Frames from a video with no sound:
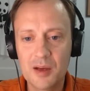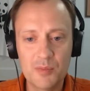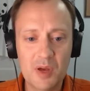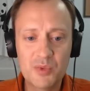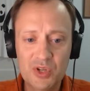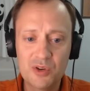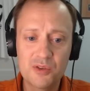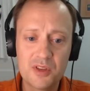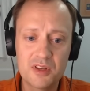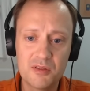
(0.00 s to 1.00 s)
I'm
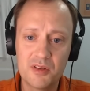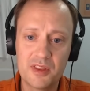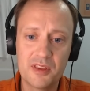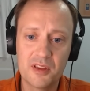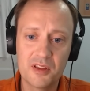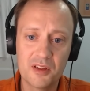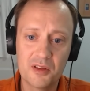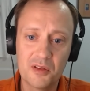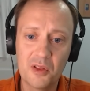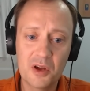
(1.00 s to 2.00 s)
sure that
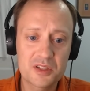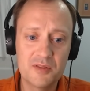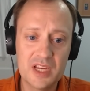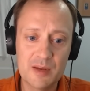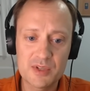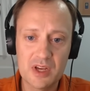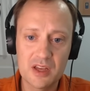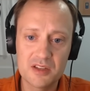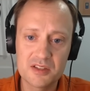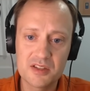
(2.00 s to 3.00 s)
the loss of the
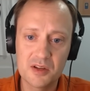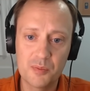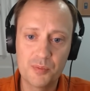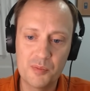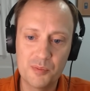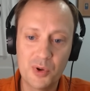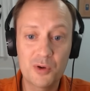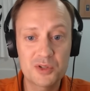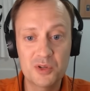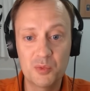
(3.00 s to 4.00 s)
Amazon is a
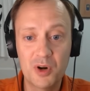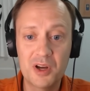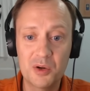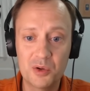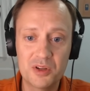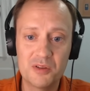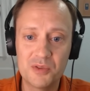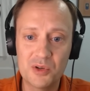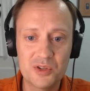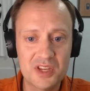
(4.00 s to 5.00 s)
personal priority of yours.